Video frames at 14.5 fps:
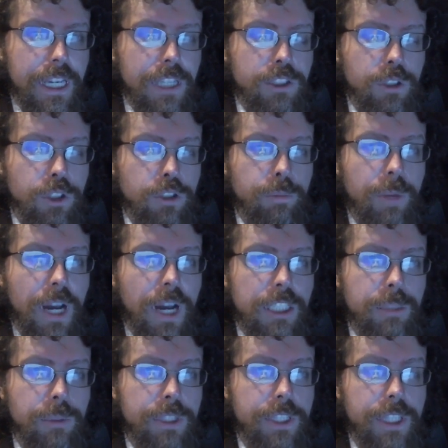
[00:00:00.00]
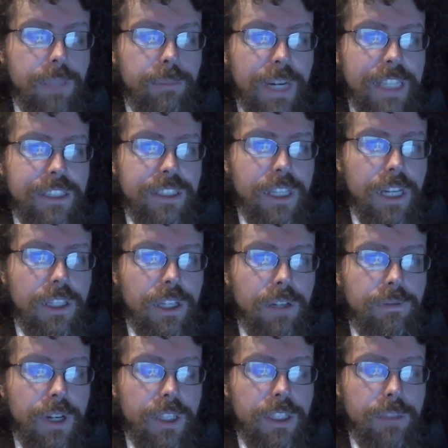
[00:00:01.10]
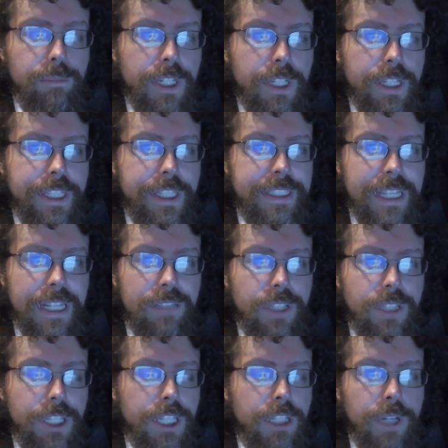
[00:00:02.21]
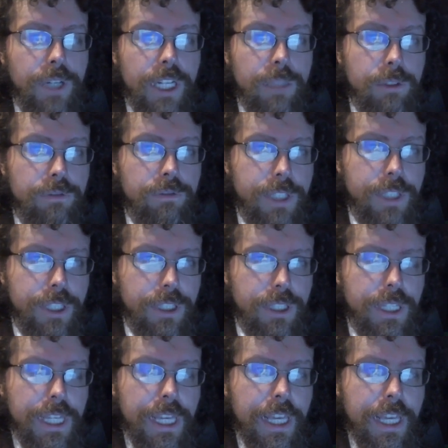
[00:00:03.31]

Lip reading: So it's possible that they might sign off on it, but he's not a very credible figure.